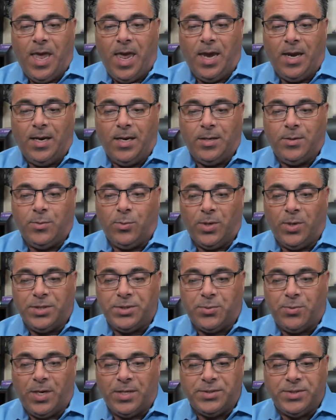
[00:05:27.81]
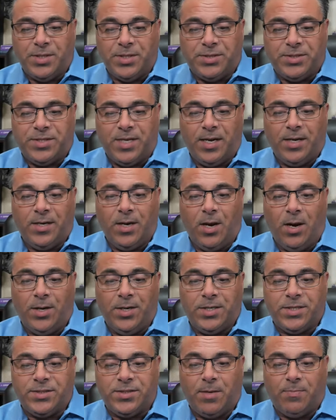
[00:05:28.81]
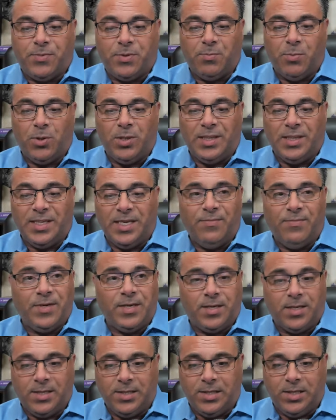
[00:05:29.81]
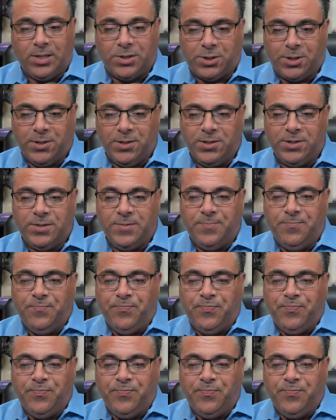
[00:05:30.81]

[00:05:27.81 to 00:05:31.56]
and risk residents staying unacceptable living conditions.